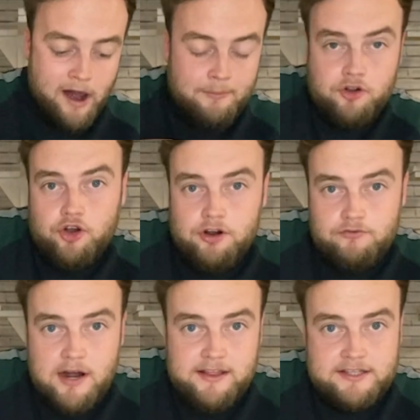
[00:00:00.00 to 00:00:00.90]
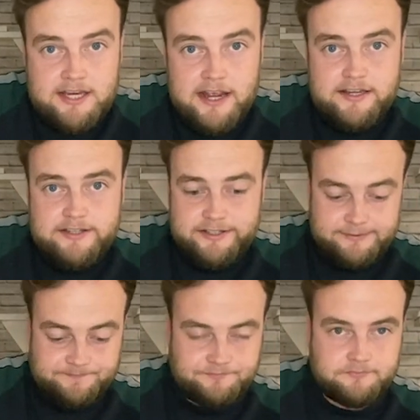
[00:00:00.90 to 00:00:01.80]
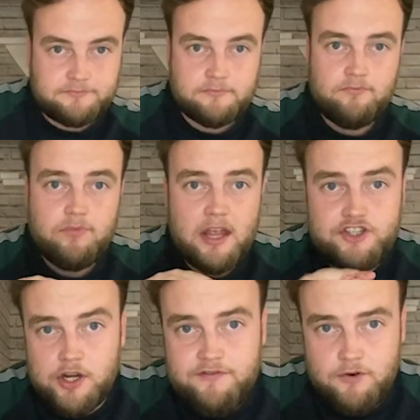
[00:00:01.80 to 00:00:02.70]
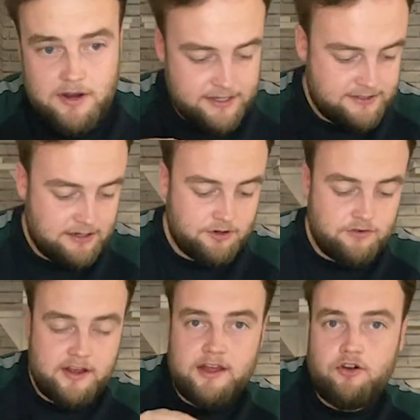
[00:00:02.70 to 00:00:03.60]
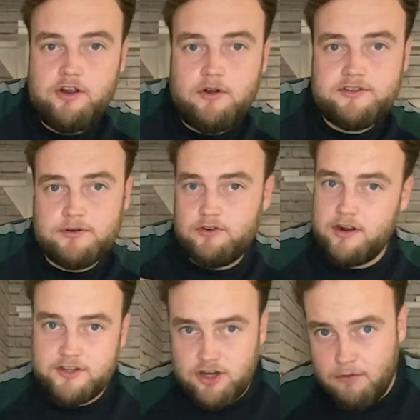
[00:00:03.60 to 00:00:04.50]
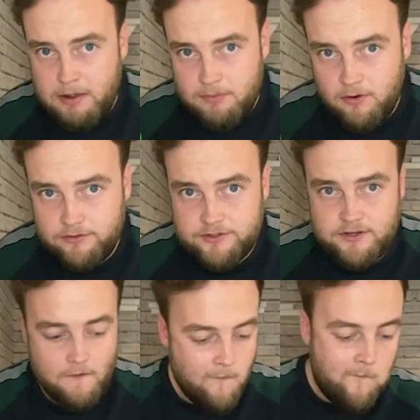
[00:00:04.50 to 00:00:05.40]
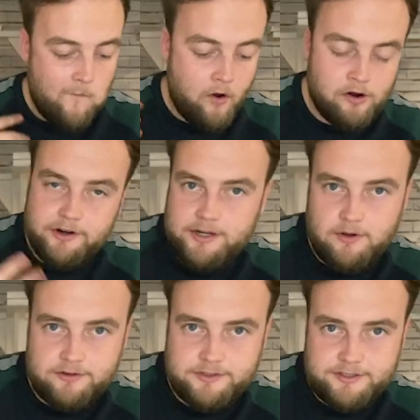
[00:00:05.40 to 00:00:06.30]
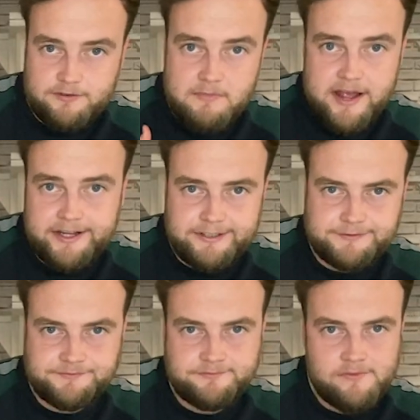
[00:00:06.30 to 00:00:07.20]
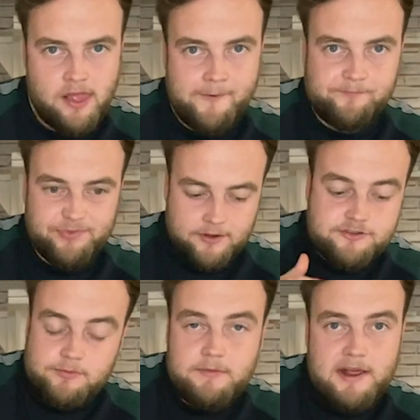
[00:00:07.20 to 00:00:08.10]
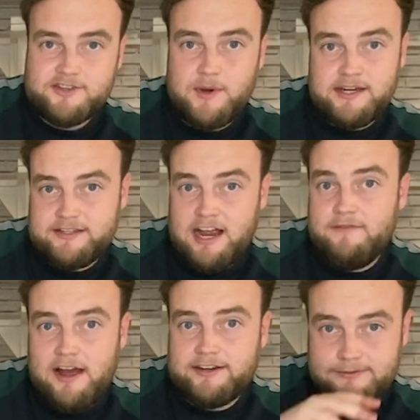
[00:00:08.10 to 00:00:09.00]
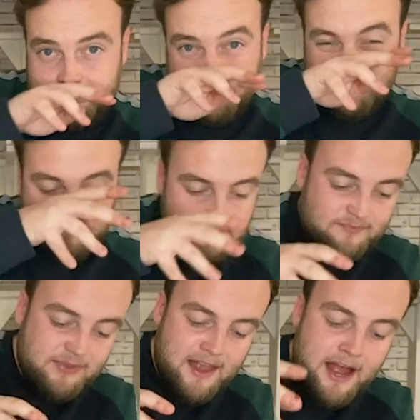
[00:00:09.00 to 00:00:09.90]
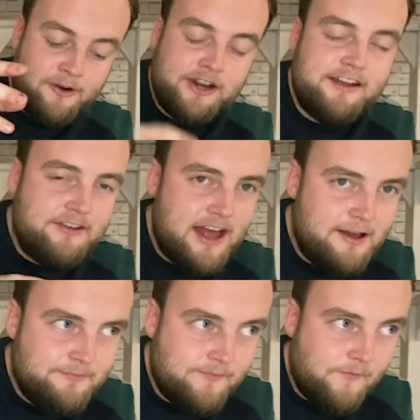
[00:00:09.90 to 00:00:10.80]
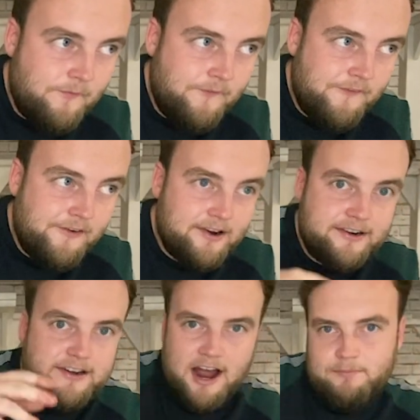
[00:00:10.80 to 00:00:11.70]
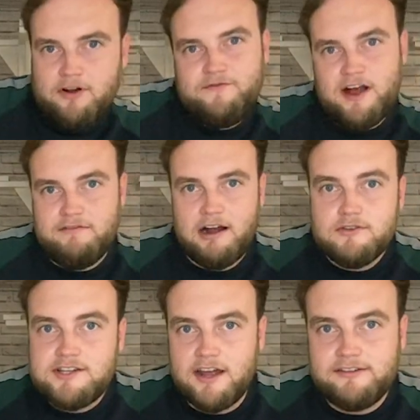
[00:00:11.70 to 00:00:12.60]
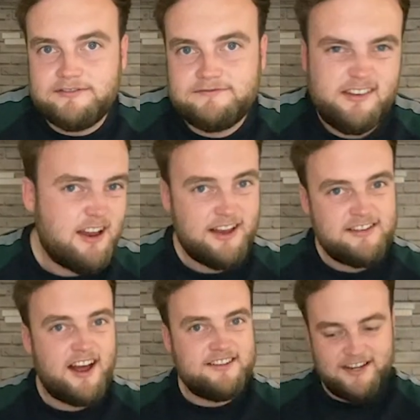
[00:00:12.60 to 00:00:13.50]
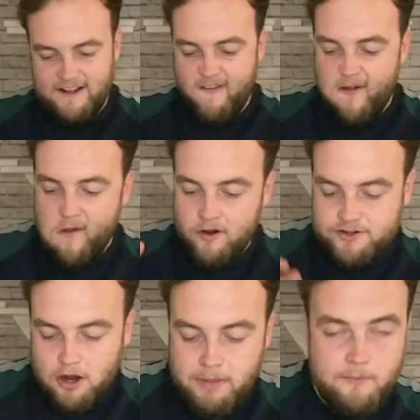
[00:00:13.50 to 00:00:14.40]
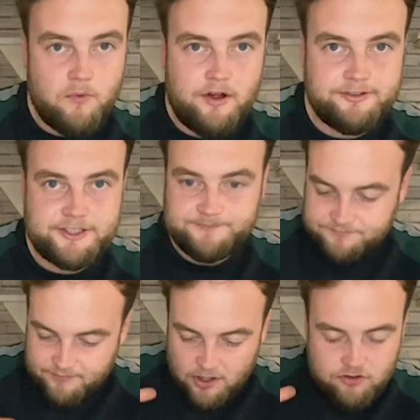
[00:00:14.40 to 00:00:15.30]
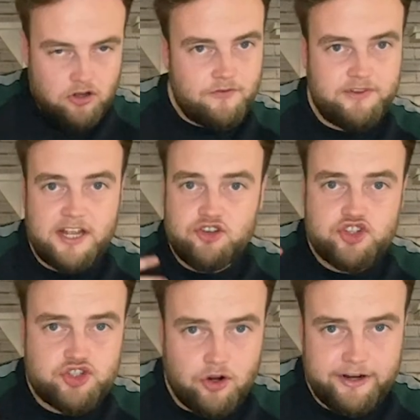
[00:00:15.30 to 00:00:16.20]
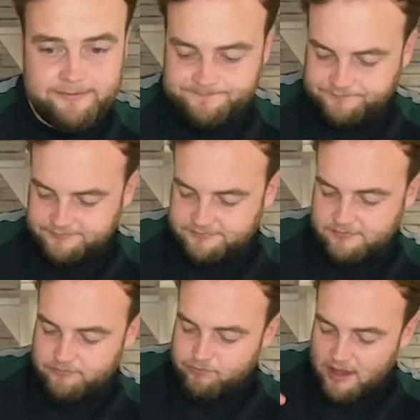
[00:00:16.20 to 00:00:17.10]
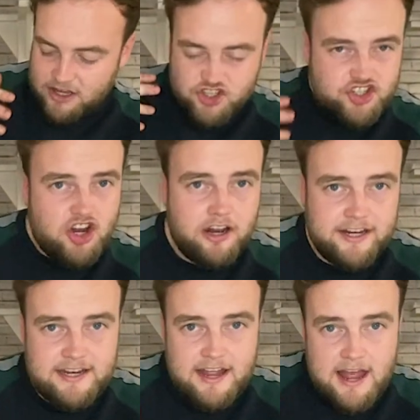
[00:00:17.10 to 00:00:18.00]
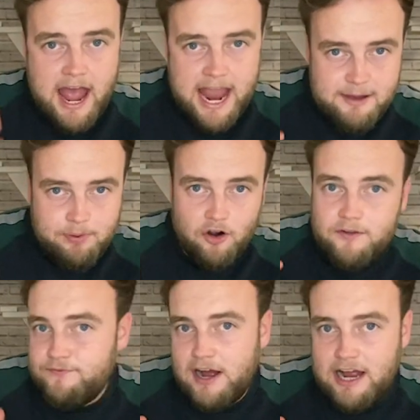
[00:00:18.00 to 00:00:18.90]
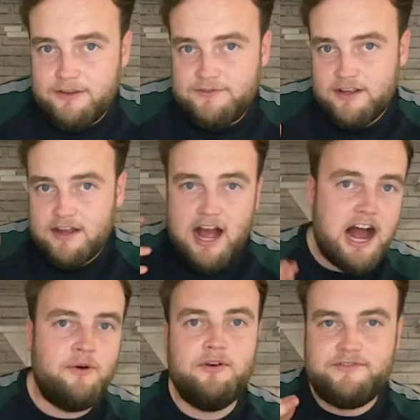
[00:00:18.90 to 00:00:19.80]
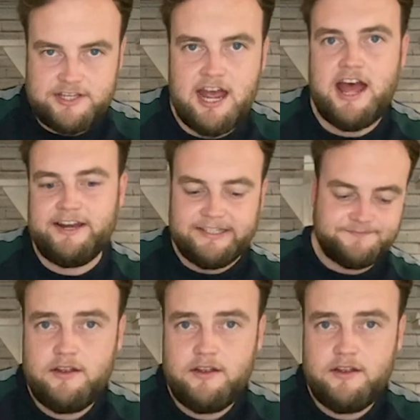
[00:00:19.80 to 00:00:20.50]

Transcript: I'm going to rate the taste two different ways. I'm going to rate the honey ones, I'm going to rate the salt and pepper ones. The honey ones, for me, some of the best wings I've had. I'll give them nine point five out of ten. Oh, nice, isn't it? Salt and pepper ones, lovely, stunning, solid eight point five out of ten.